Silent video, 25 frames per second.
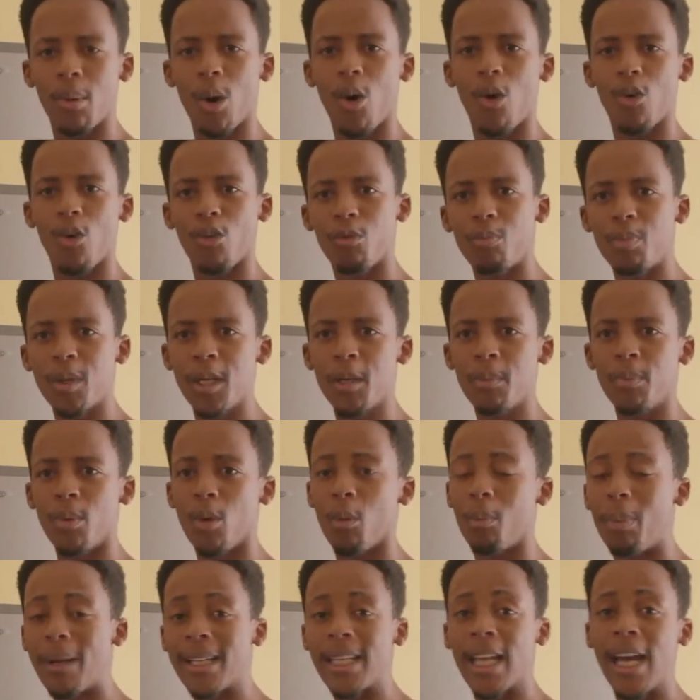of people.
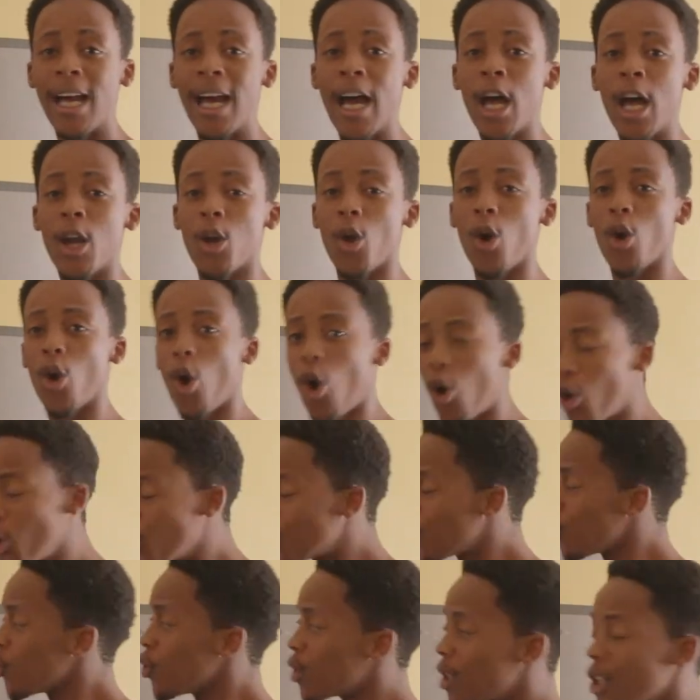But not only do
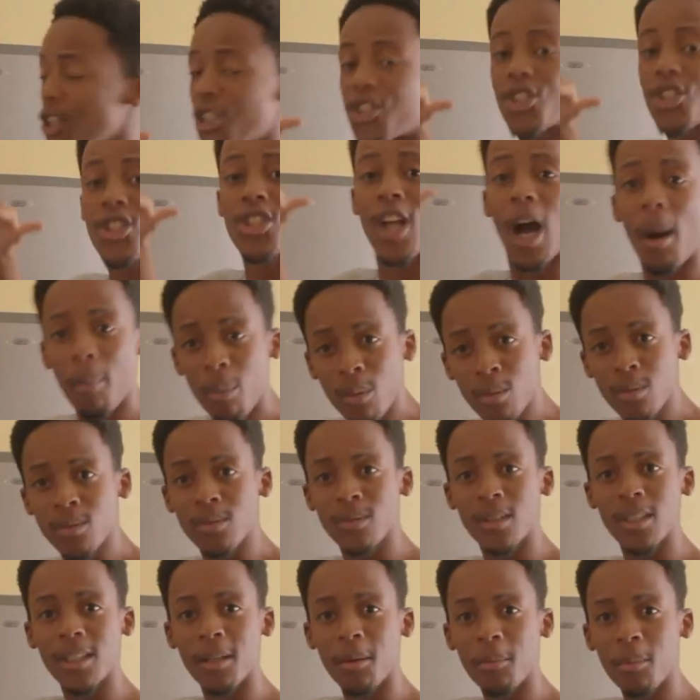you reach double
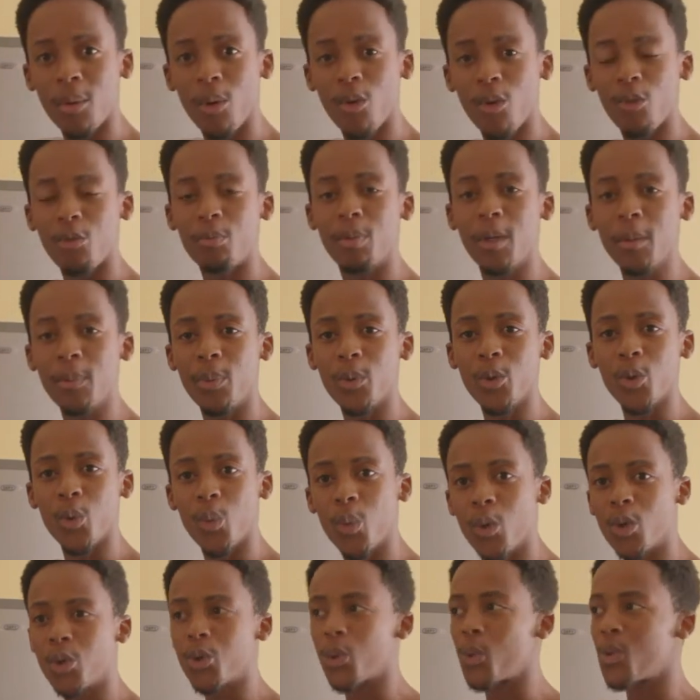the number of people you
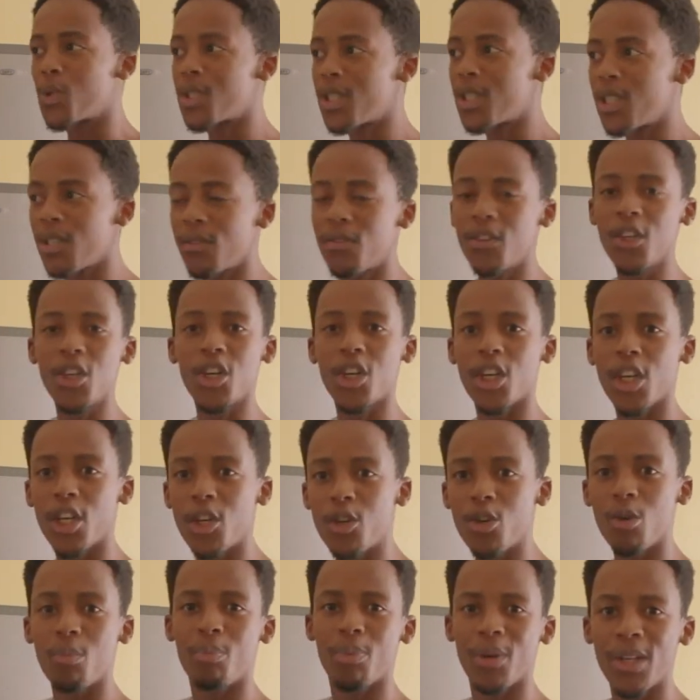would through TV,
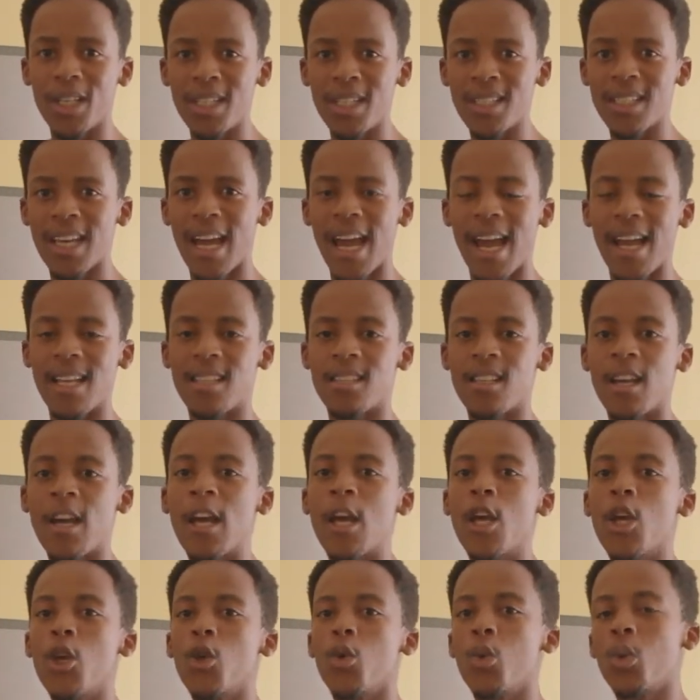radio, print ads,
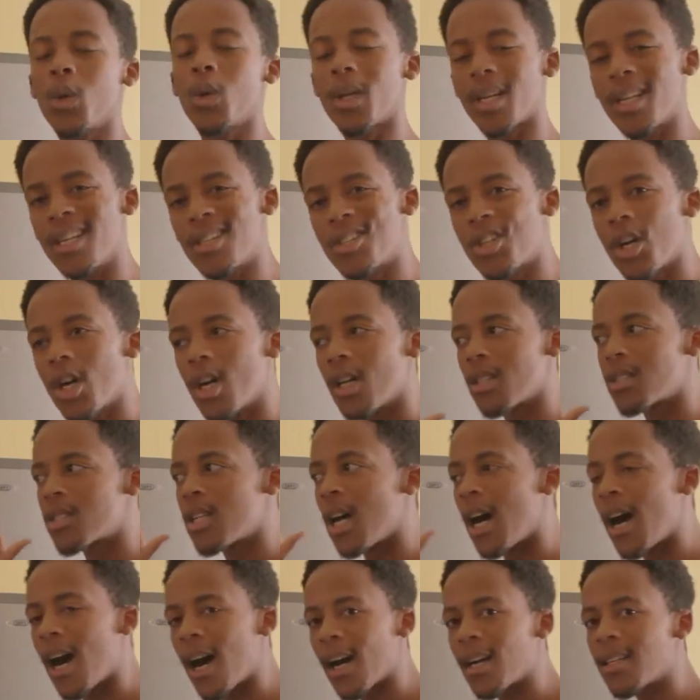you reach
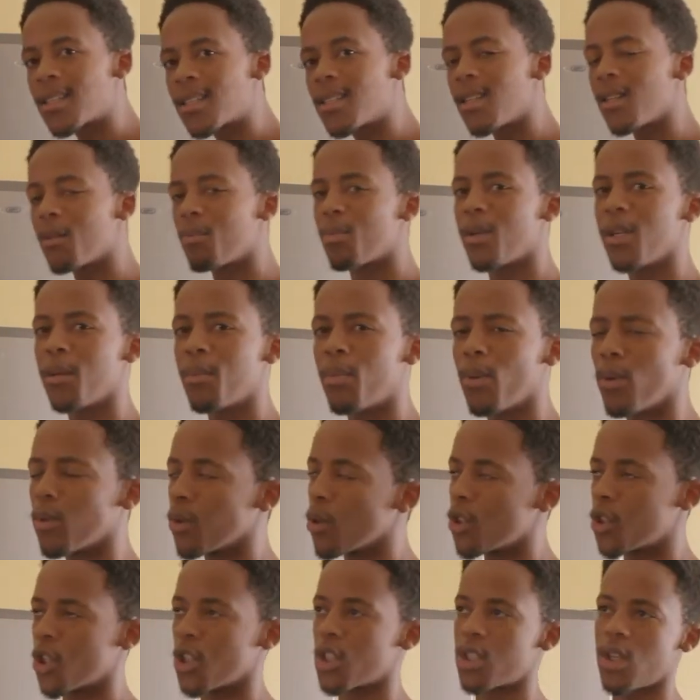targeted people,
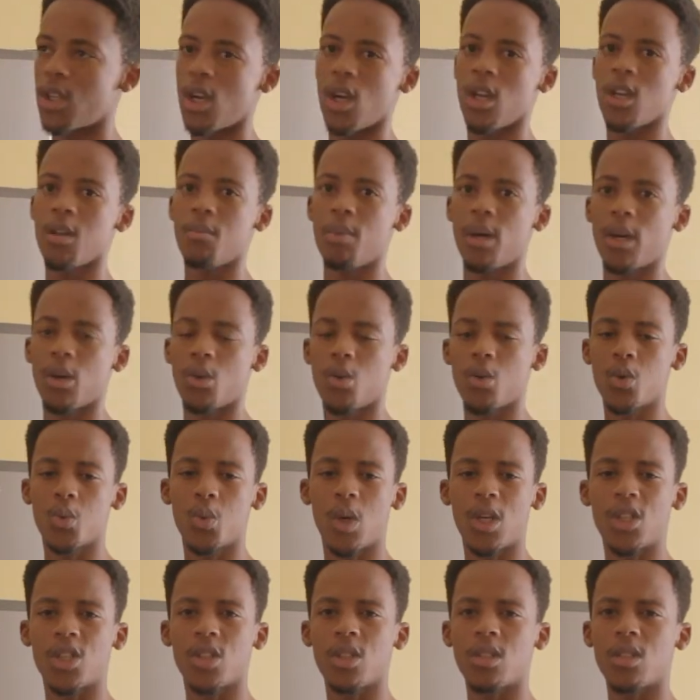not just anybody who's
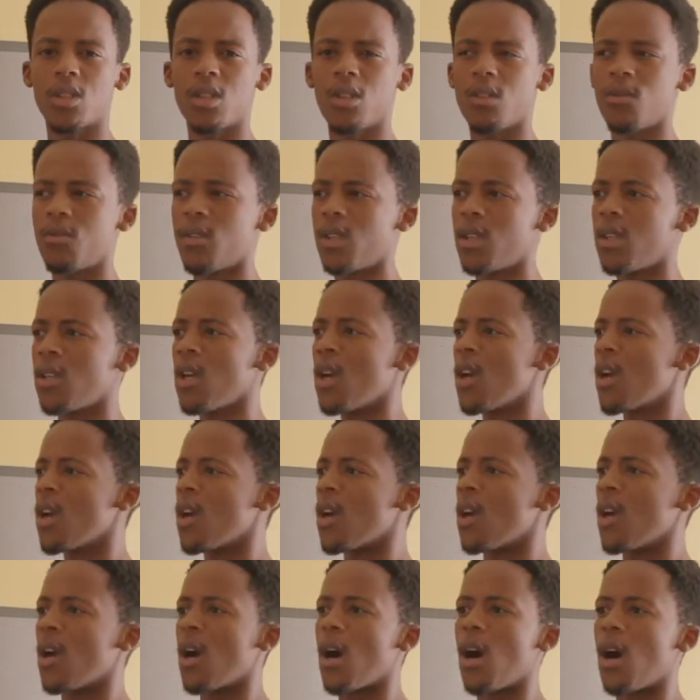watching TV.
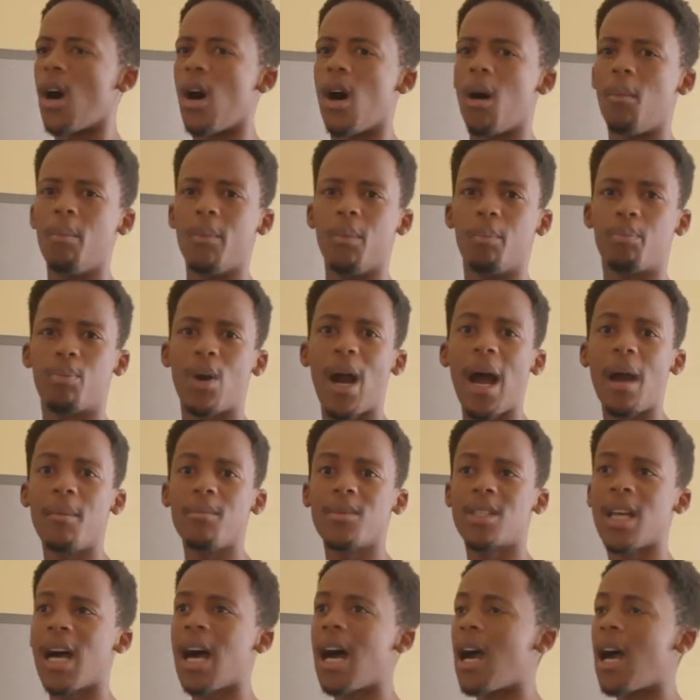Prime
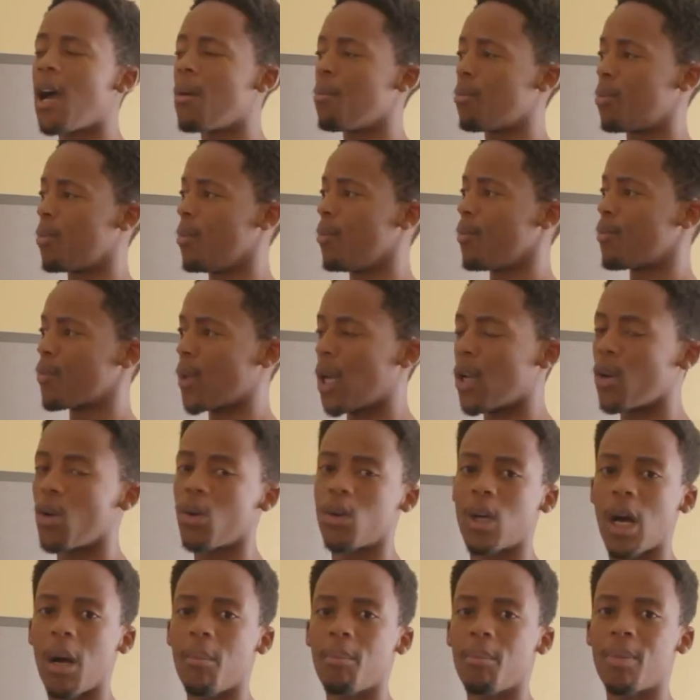time, I know
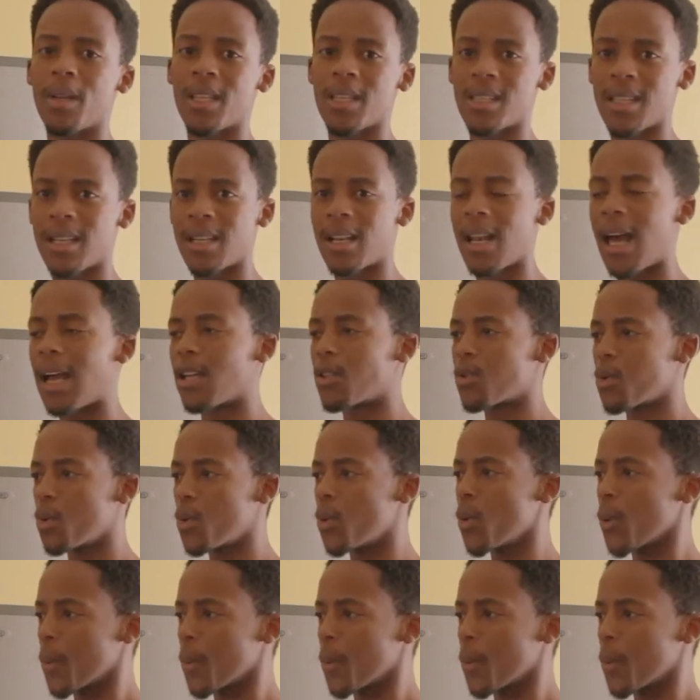companies that like to